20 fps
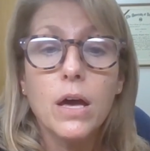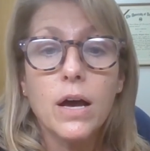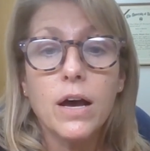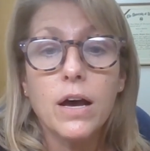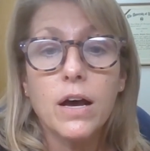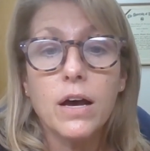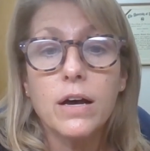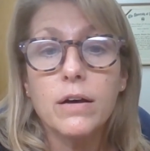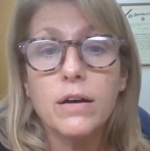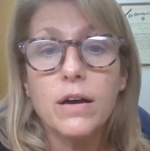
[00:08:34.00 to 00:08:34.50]

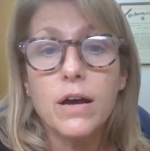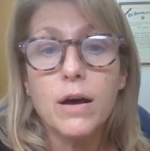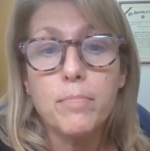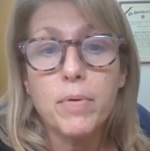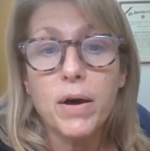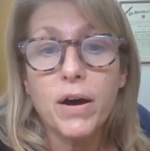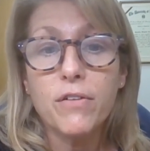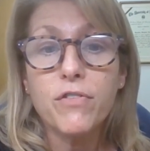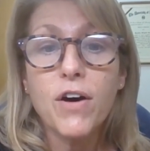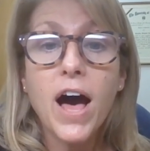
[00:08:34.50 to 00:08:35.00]

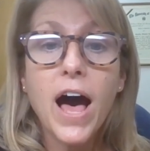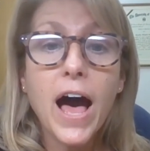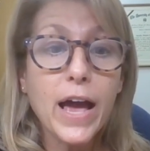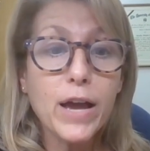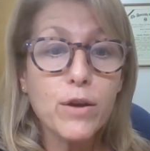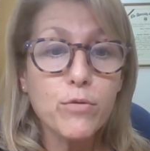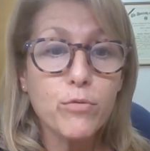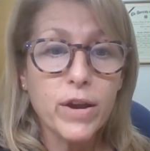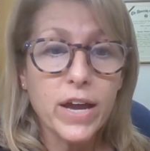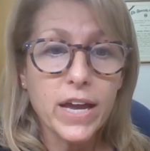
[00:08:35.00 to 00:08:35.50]
above
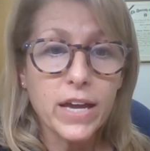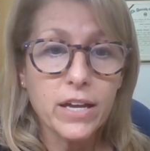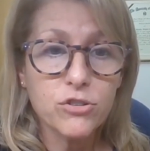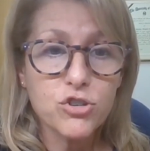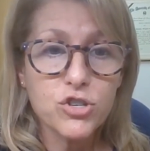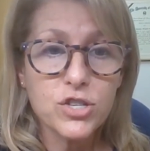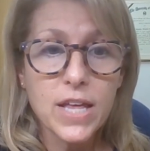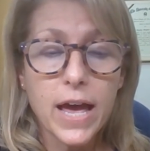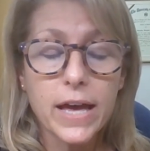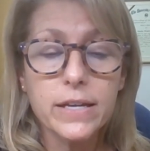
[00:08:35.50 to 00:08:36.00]
high
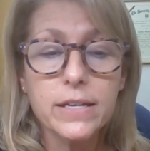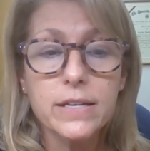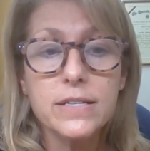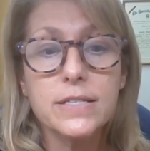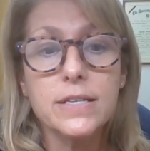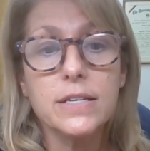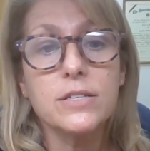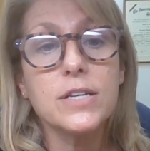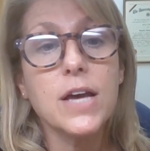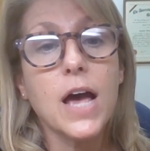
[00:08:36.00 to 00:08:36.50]
range, that
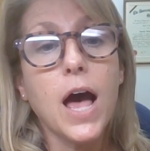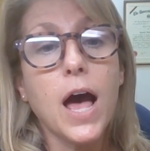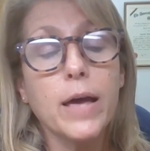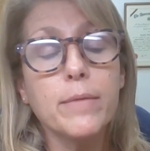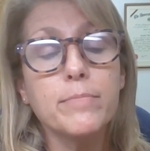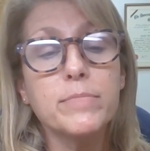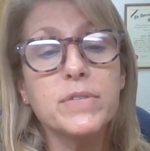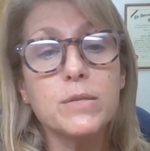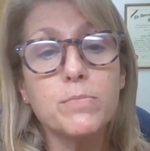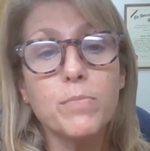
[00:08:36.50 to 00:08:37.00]
is a
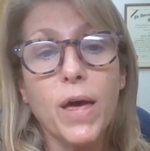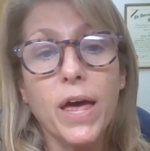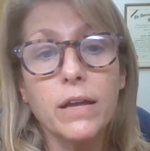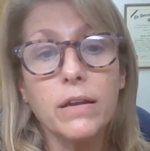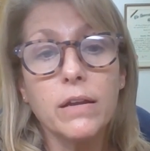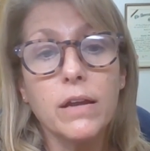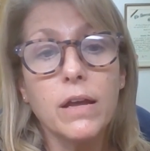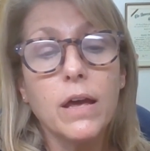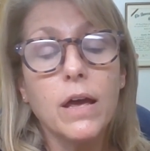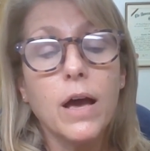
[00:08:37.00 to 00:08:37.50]
time
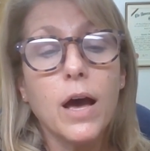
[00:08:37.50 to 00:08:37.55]
spent